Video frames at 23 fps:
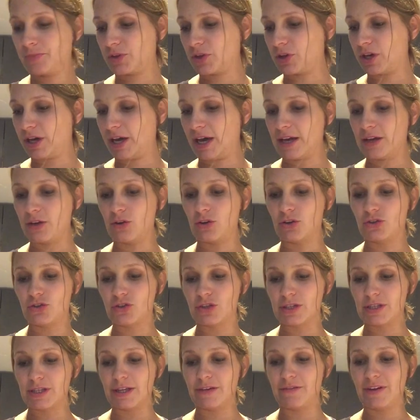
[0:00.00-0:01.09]
Okay, you can
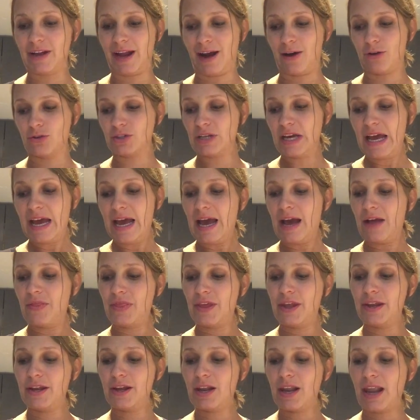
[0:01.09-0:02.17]
just leave it out. And
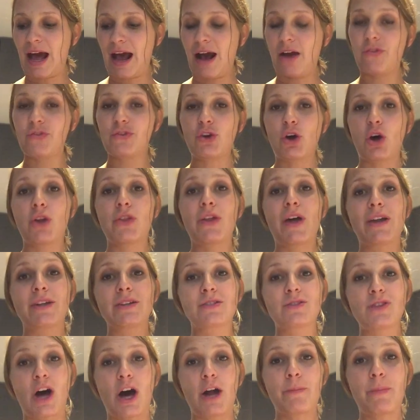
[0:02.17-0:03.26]
then the last oil that
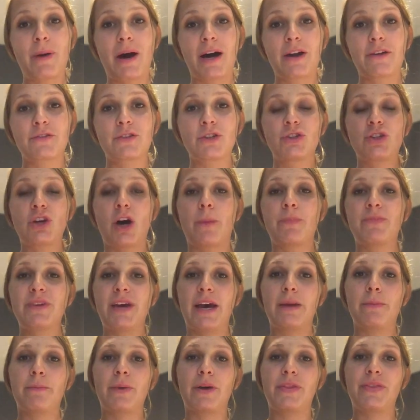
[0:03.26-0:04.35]
is not part of the top
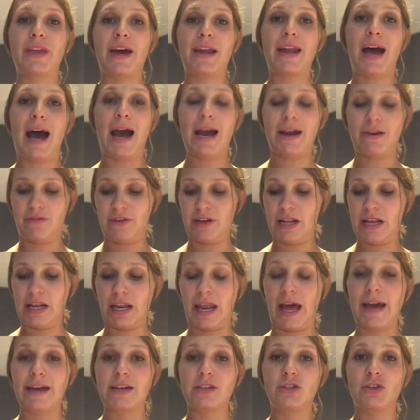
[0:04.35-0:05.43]
10, but that I really
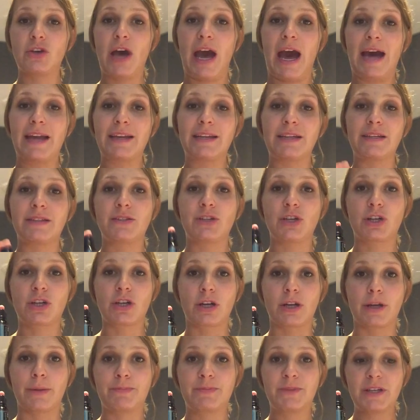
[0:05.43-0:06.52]
like to add is
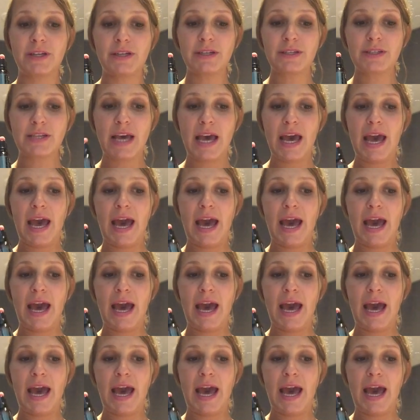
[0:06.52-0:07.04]
eucalyptus.